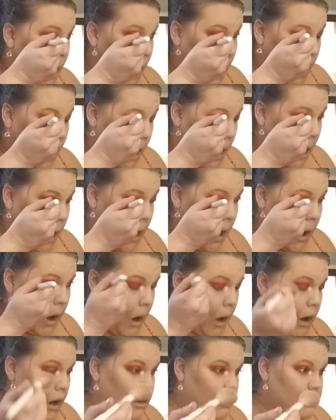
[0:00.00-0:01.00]
And I always
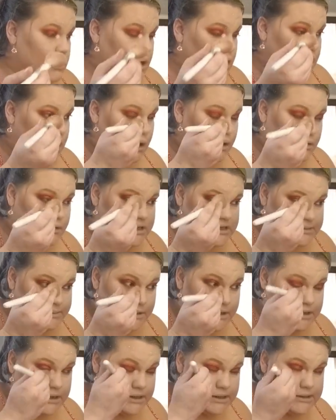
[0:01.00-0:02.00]
put some
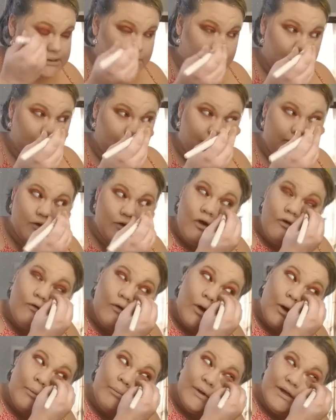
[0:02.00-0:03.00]
leftover biscuit and
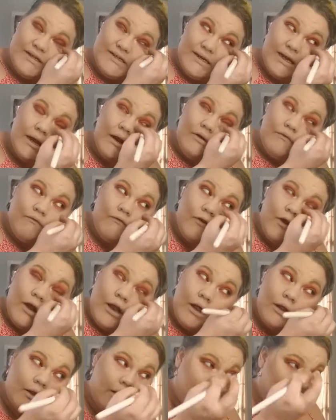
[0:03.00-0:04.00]
vanilla
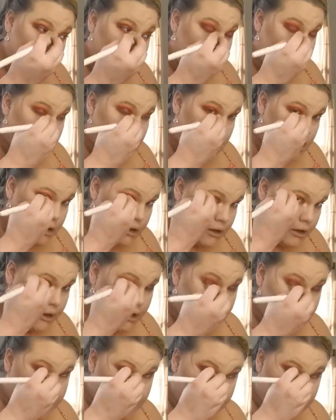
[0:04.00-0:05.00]
like underneath my
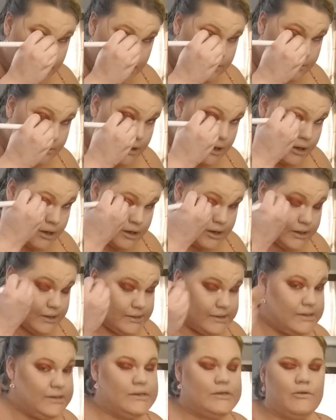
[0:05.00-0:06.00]
eyes so it can brighten
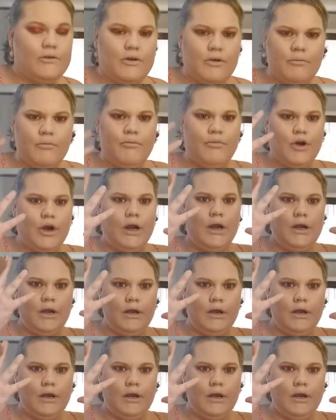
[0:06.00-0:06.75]
it even more.